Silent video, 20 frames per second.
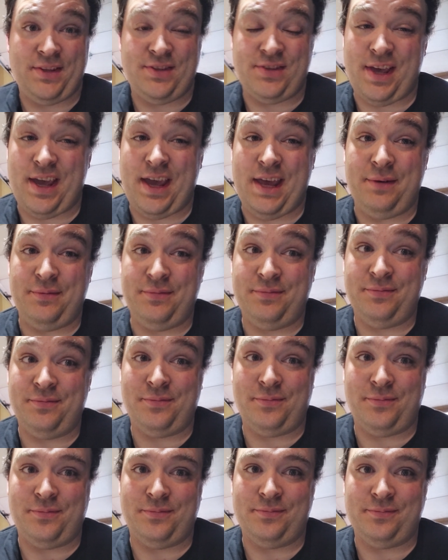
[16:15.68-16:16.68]
So then,
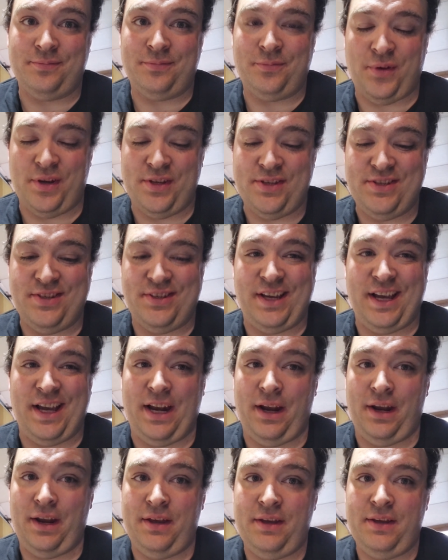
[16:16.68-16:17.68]
once you
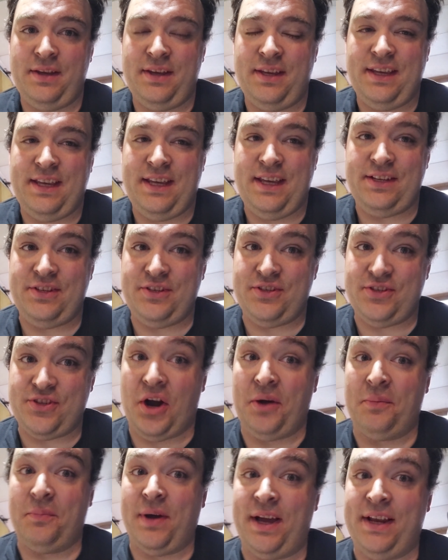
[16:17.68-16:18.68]
kind of hit your
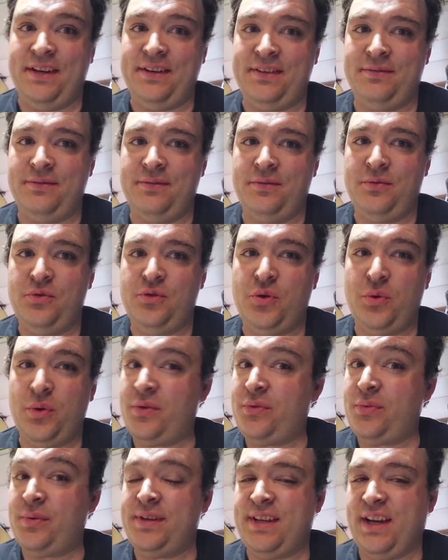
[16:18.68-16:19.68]
start button 2
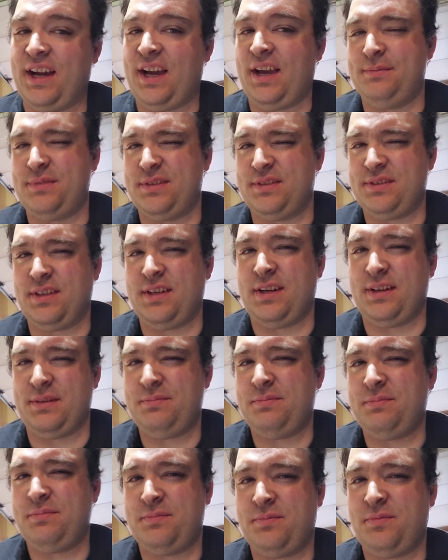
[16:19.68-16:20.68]
or 3 times, it's going to
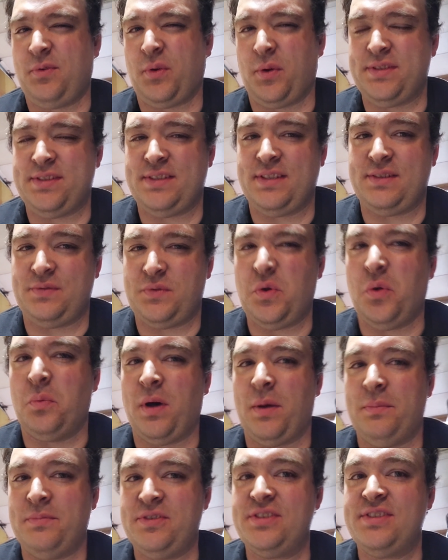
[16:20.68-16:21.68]
force this fuel
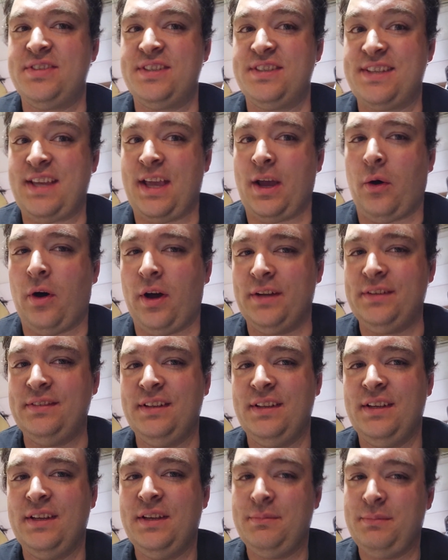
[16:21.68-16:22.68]
pump just to stay on.
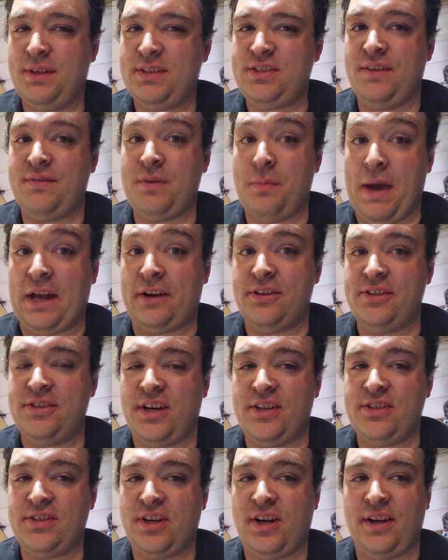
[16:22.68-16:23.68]
Make sure you have your battery
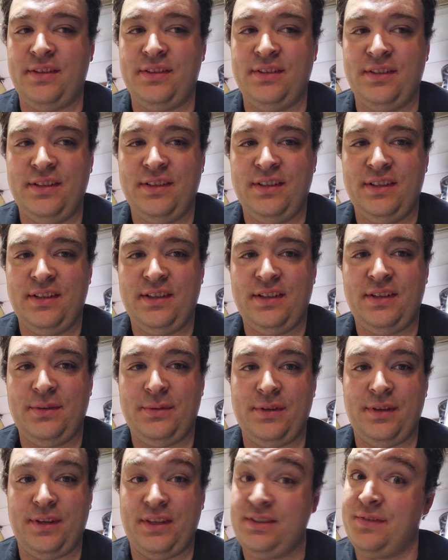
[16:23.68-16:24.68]
charger on,
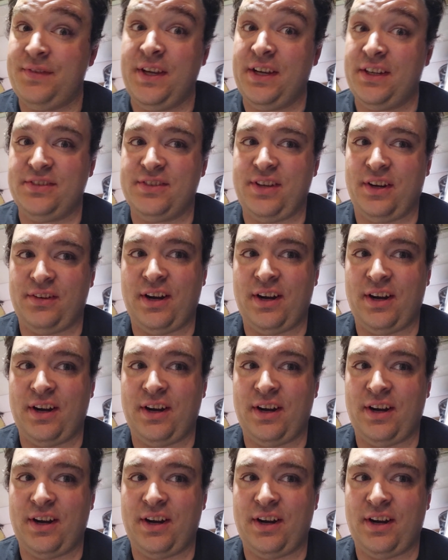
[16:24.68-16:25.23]
because your vehicle's not